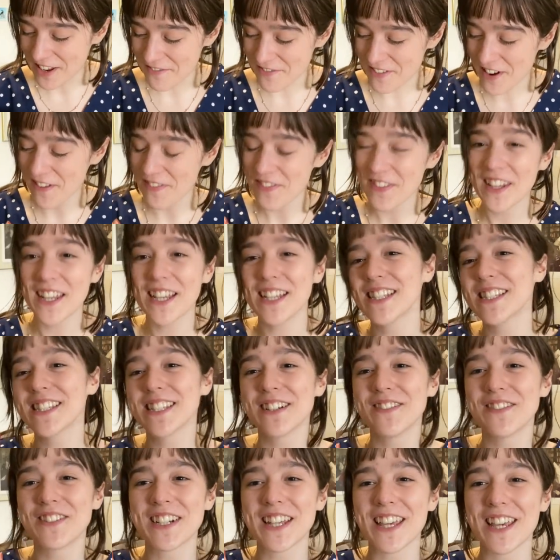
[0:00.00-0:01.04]
I found this.
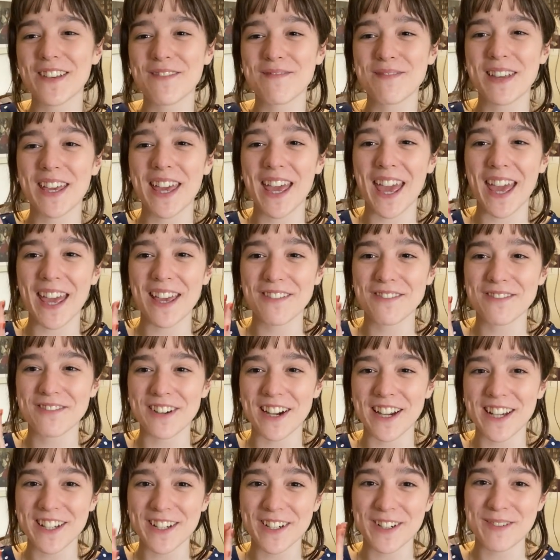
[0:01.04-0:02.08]
Someone gave me a
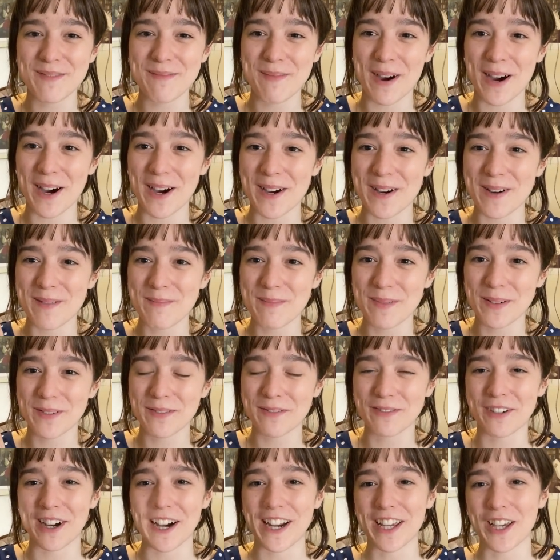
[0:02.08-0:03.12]
Franco Pop.
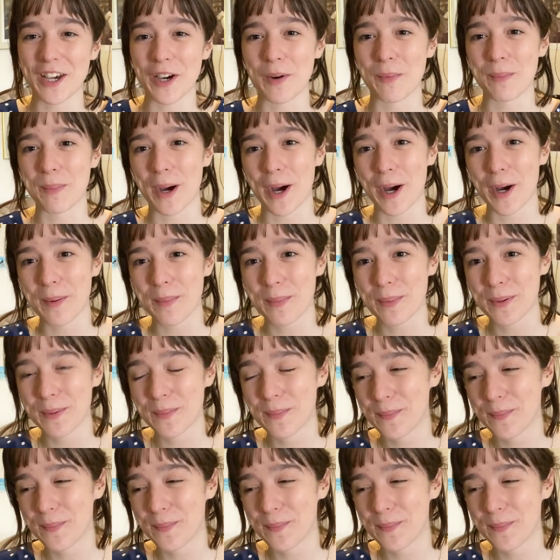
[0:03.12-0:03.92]
Franco Pop.